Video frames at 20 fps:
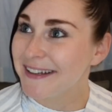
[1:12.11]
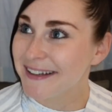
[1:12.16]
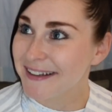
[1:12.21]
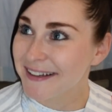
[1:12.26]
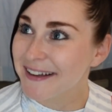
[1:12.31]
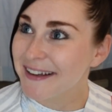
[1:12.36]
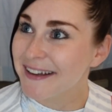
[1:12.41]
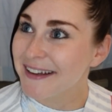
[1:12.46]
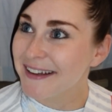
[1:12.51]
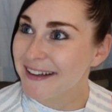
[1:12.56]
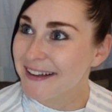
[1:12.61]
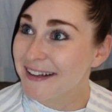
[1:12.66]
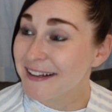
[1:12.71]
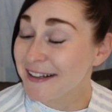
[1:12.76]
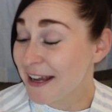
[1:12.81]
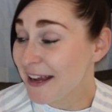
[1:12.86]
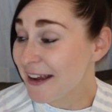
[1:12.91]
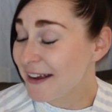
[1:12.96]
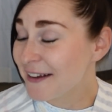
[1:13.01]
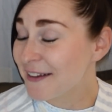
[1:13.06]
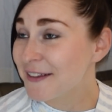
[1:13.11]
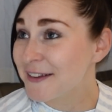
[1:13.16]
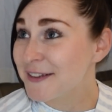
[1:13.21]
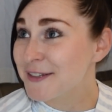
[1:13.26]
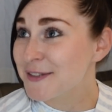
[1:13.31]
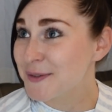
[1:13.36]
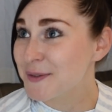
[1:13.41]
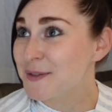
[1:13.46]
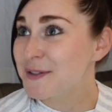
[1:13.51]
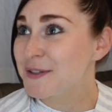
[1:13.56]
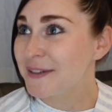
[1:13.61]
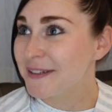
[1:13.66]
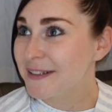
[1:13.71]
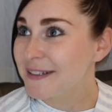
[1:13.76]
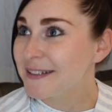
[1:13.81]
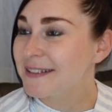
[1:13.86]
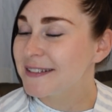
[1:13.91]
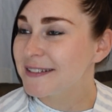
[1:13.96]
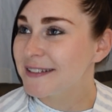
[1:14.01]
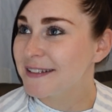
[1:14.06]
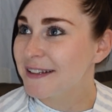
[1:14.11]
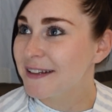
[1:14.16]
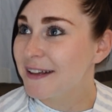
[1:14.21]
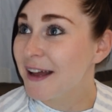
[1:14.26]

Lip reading: then confirm that they're going to go ahead.